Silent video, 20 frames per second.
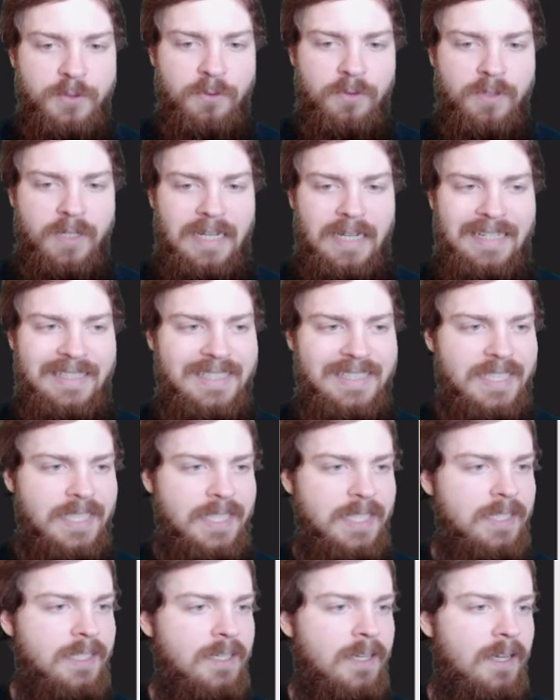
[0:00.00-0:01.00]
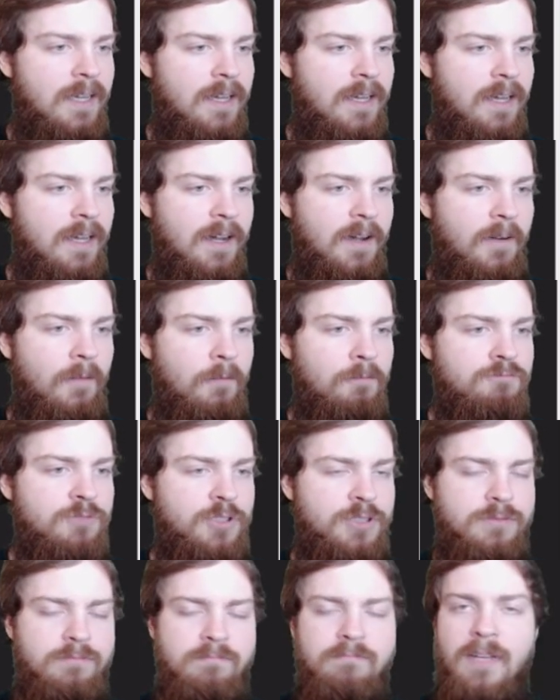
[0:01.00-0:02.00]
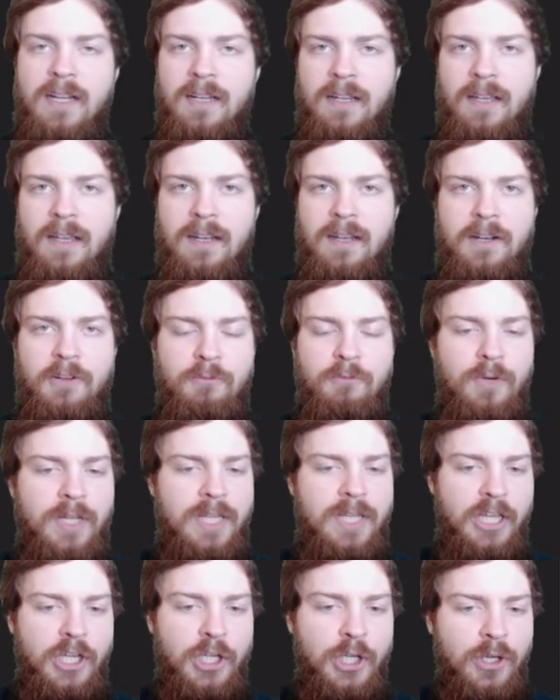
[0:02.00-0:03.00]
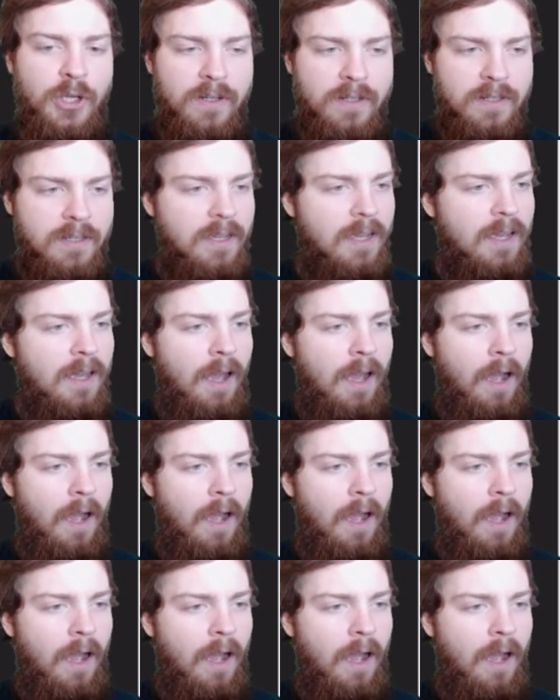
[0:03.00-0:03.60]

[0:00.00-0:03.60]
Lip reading: Soaring City, just again a really good